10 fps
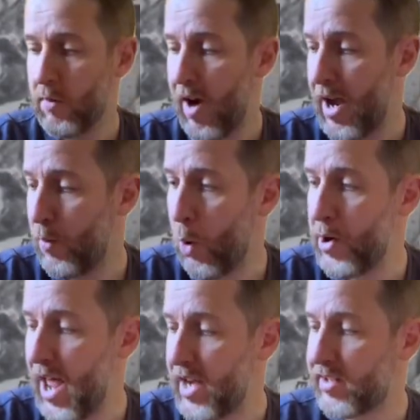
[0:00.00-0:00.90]
Right, what
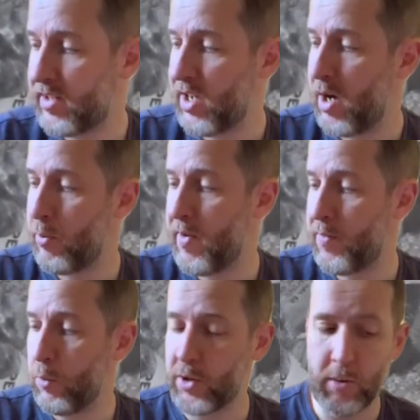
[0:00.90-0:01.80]
next? So we've
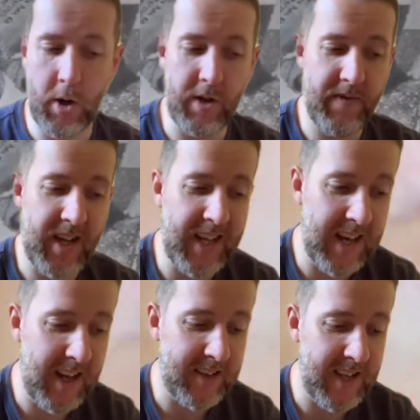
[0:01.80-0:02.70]
also got, again,
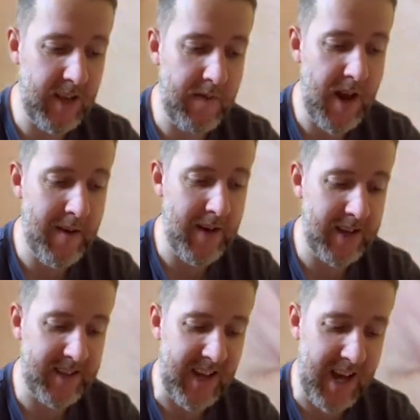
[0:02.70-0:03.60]
like I said, the
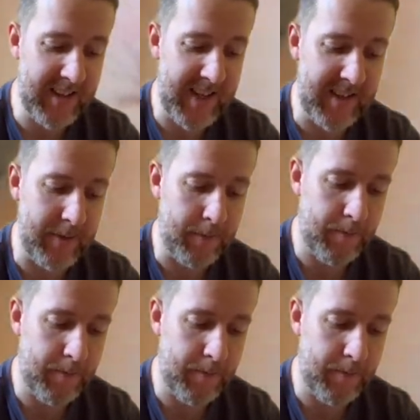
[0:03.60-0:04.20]
varying sizes.